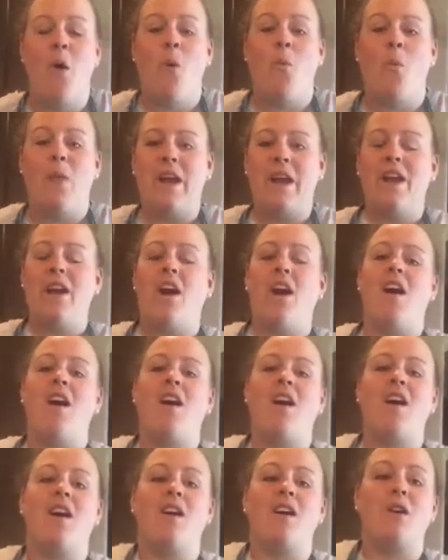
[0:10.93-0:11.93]
We
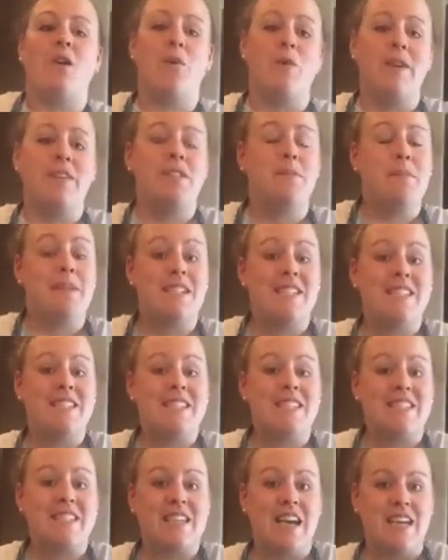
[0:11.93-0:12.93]
are going to be
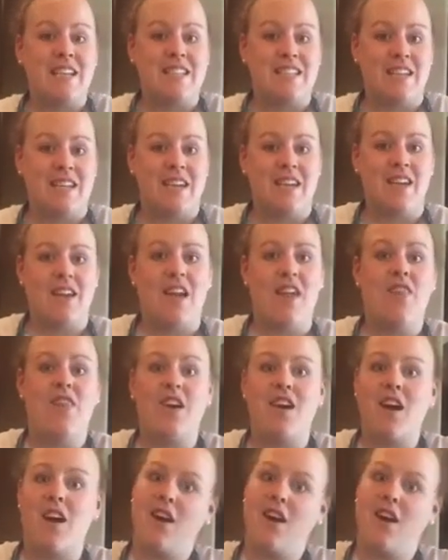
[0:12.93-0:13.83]
discussing the